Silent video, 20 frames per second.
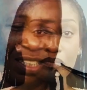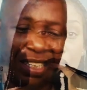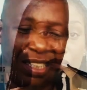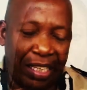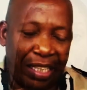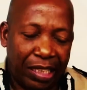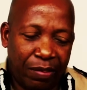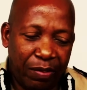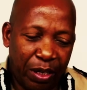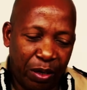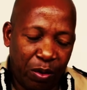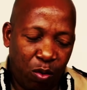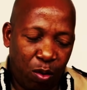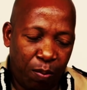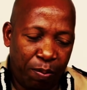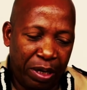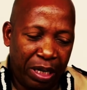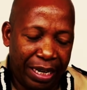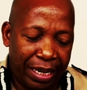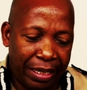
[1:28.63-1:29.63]
Yes, they're
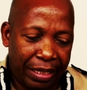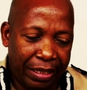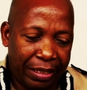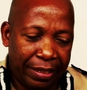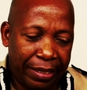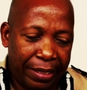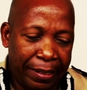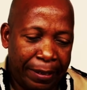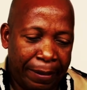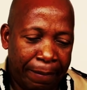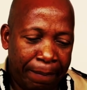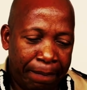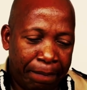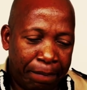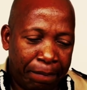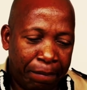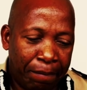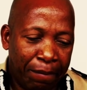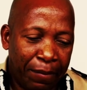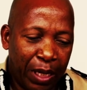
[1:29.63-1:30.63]
hoping that
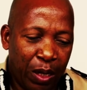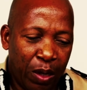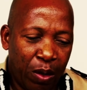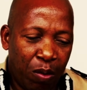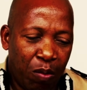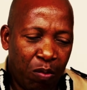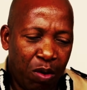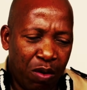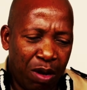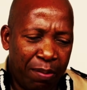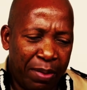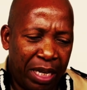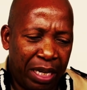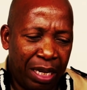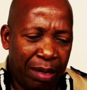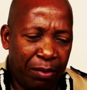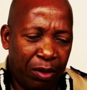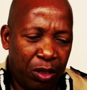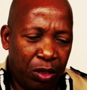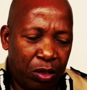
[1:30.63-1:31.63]
we'll
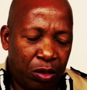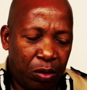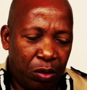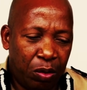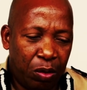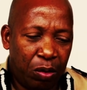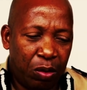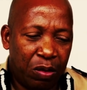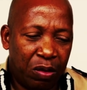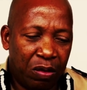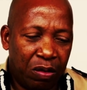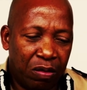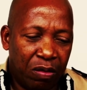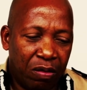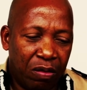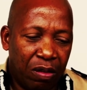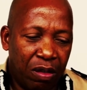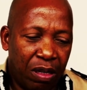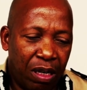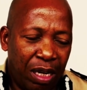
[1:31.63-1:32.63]
be able to
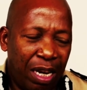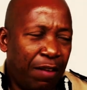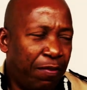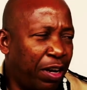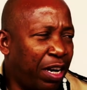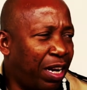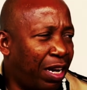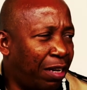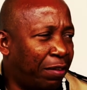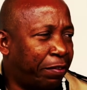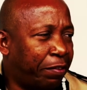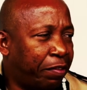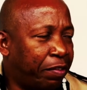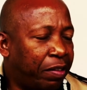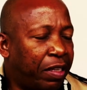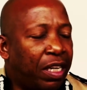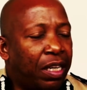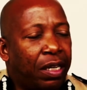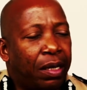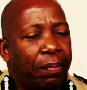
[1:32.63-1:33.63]
level up
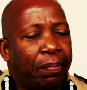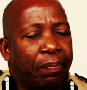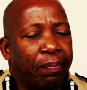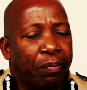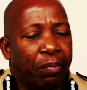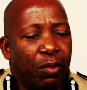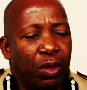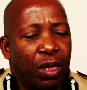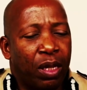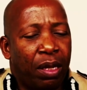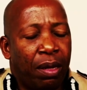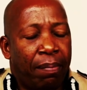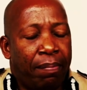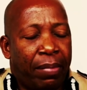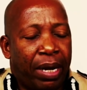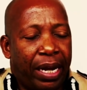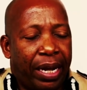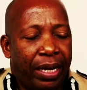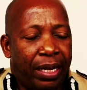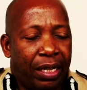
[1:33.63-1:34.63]

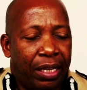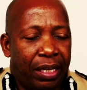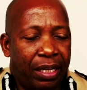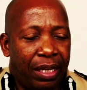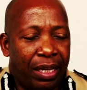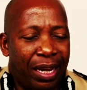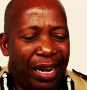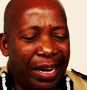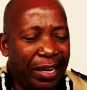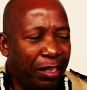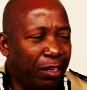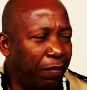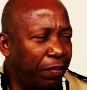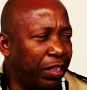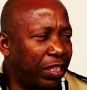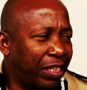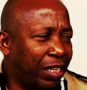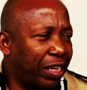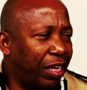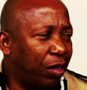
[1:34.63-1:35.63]
by the end
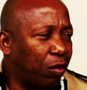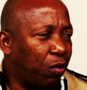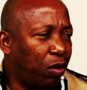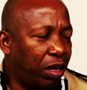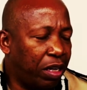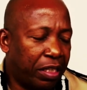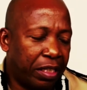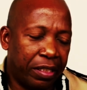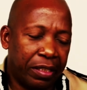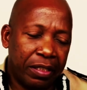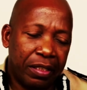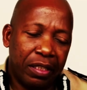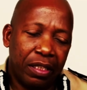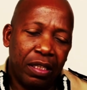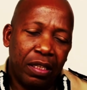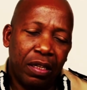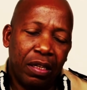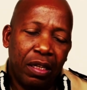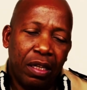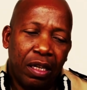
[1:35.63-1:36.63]
of the second quarter.
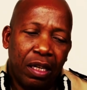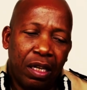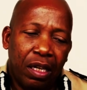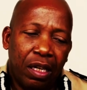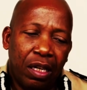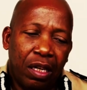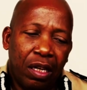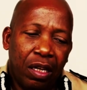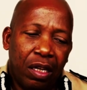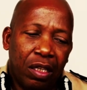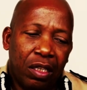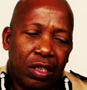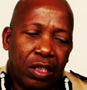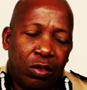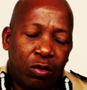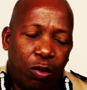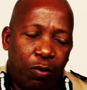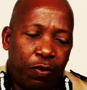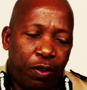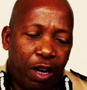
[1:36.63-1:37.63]

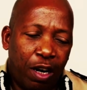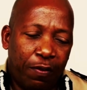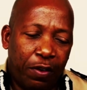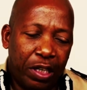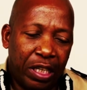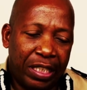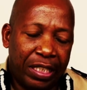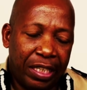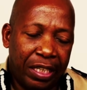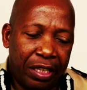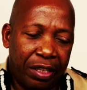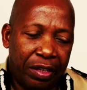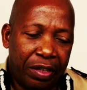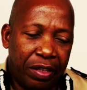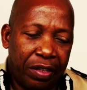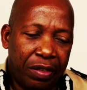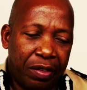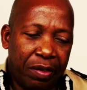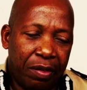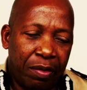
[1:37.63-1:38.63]
So far for this
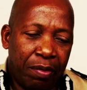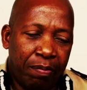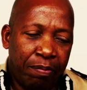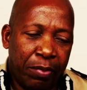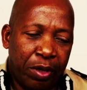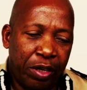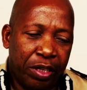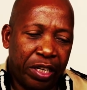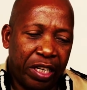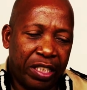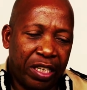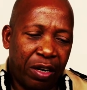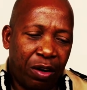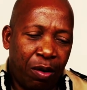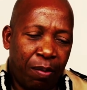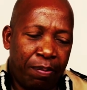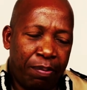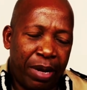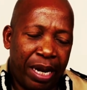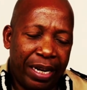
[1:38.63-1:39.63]
year, murders
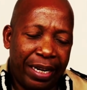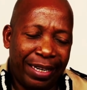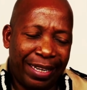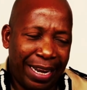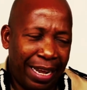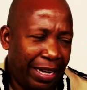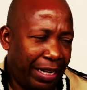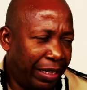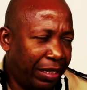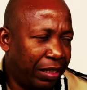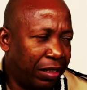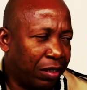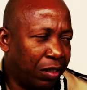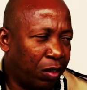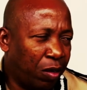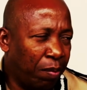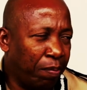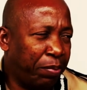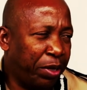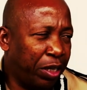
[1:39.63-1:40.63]
are up by
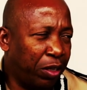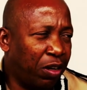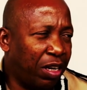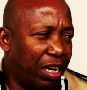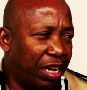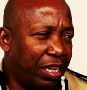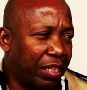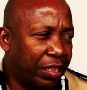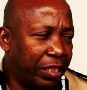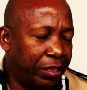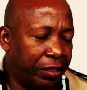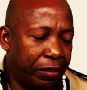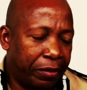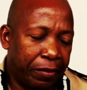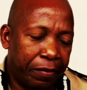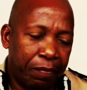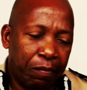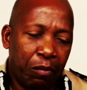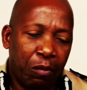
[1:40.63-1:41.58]
9 compared to last year.